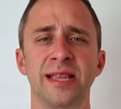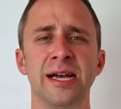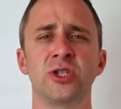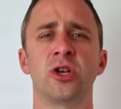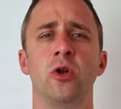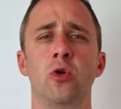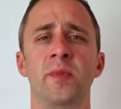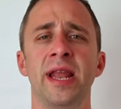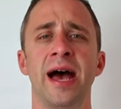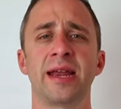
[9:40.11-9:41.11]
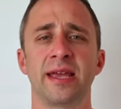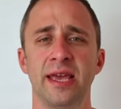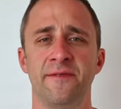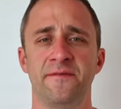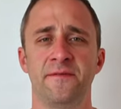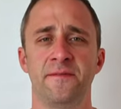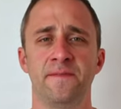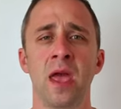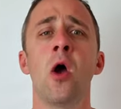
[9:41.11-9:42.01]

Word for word: slash Luminar gift.